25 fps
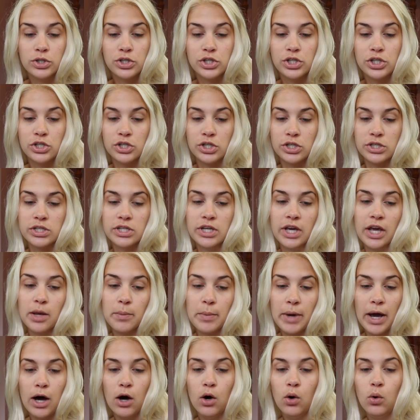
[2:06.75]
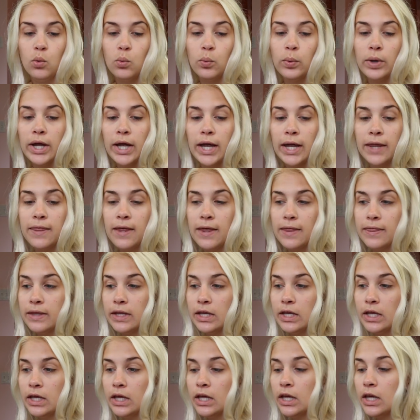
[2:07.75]
she just came out with
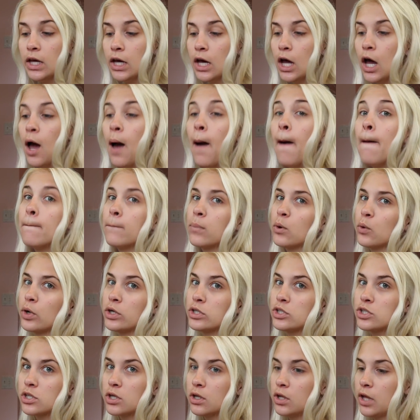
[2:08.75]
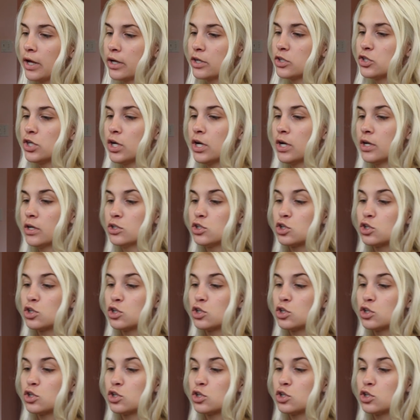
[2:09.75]
the brush collection.